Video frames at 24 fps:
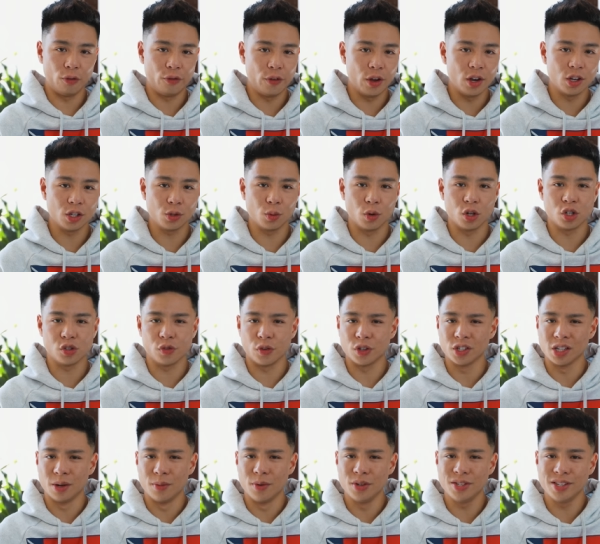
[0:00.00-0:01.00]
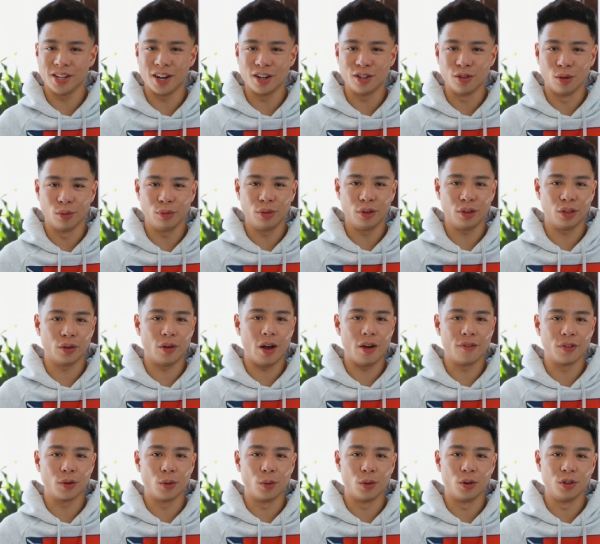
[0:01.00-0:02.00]
face, which for some reason I don't think they're
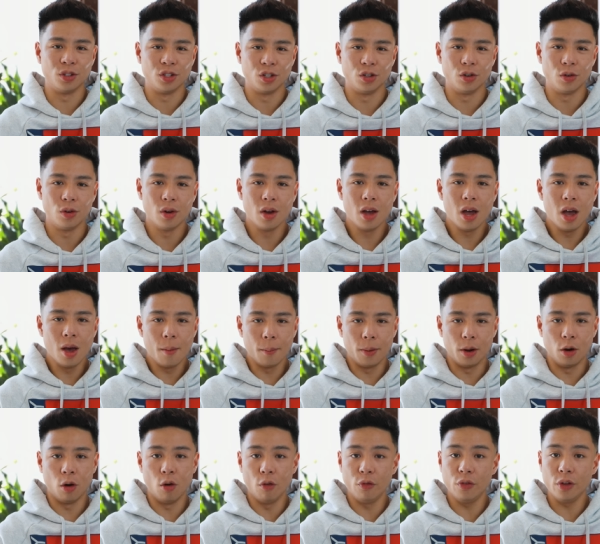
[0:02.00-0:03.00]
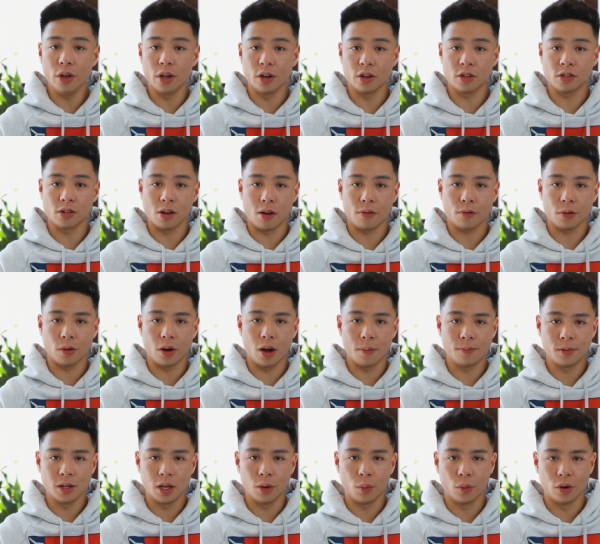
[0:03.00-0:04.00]
ever going to do, but hopefully in a software
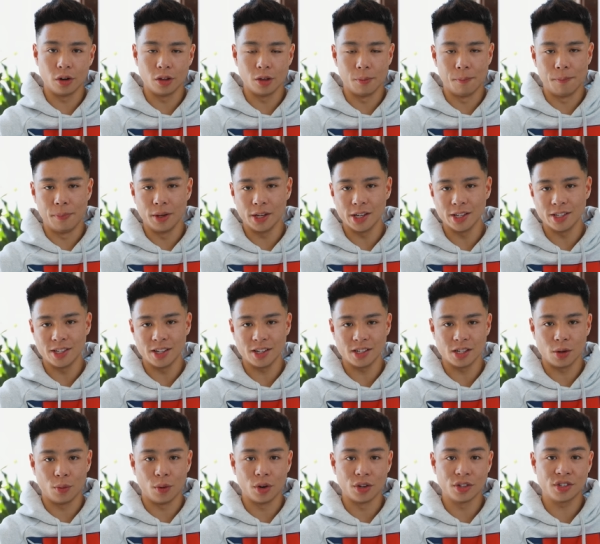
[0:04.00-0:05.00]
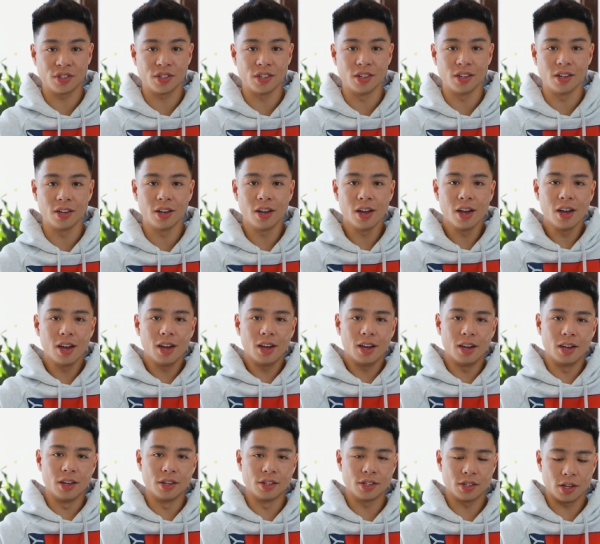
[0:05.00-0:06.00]
update, one of the biggest things I want to see
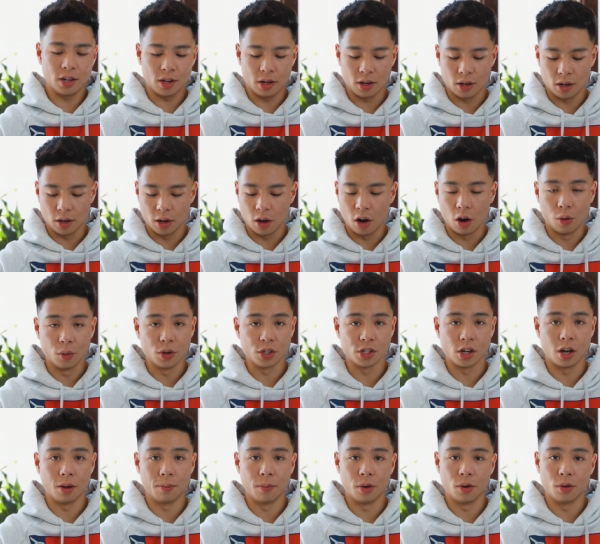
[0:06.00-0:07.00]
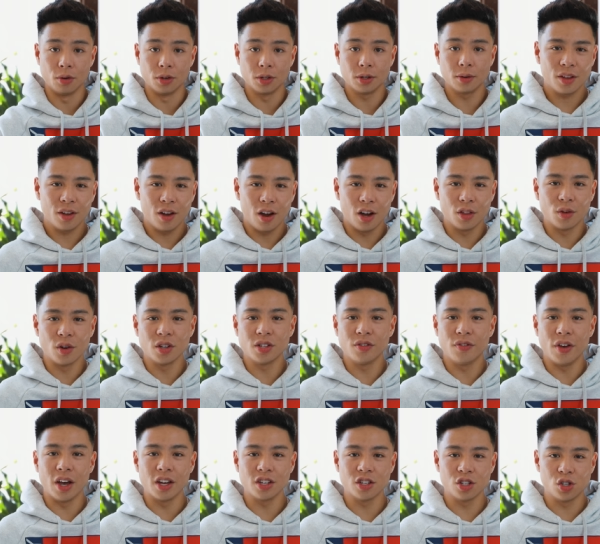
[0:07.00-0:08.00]
is uh, always on mode. Otherwise,
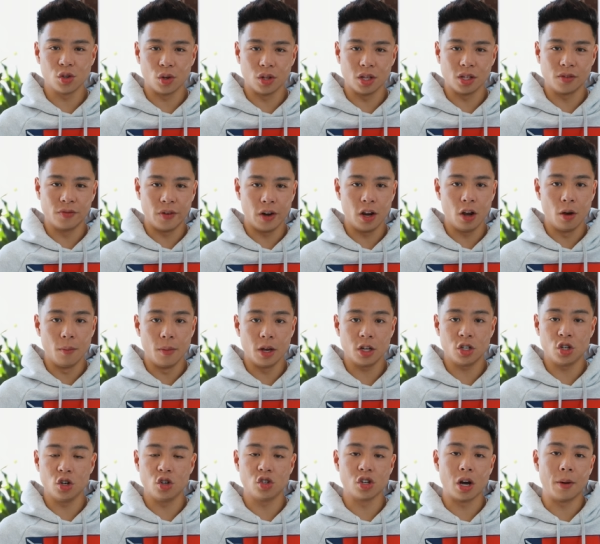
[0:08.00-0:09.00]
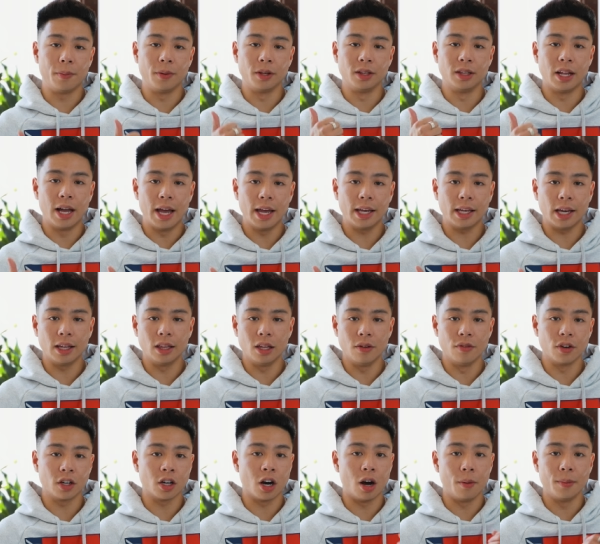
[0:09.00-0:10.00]
if you guys enjoyed this video, make sure you drop a like and
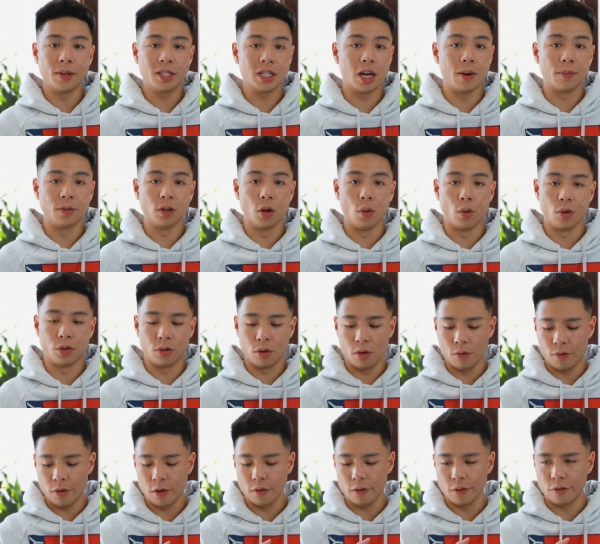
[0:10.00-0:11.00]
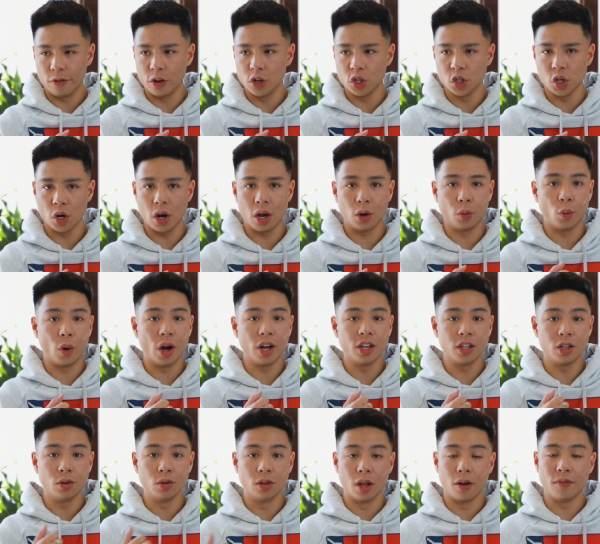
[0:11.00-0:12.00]
leave a comment down below with your favorite feature and why
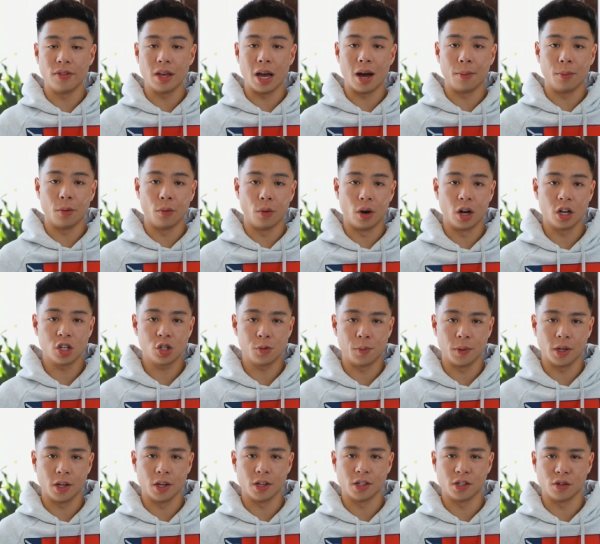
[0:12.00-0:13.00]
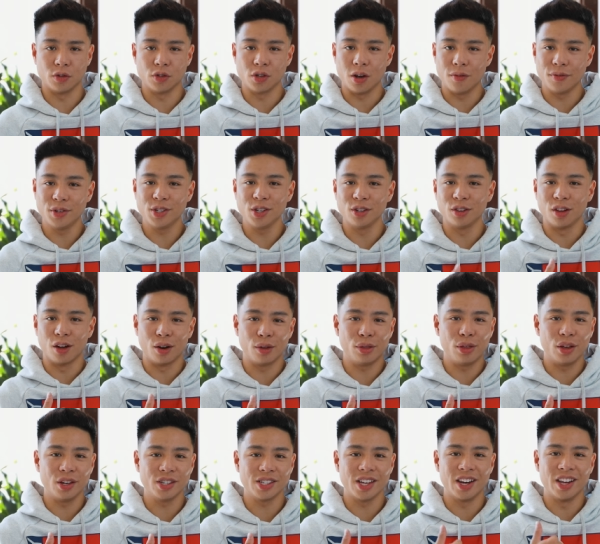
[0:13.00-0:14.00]
you love the Apple Watch, because there's obviously a lot of
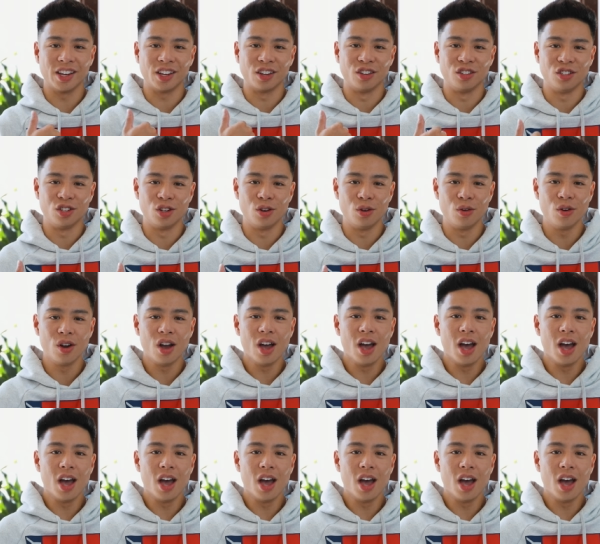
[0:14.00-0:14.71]
things that it can do,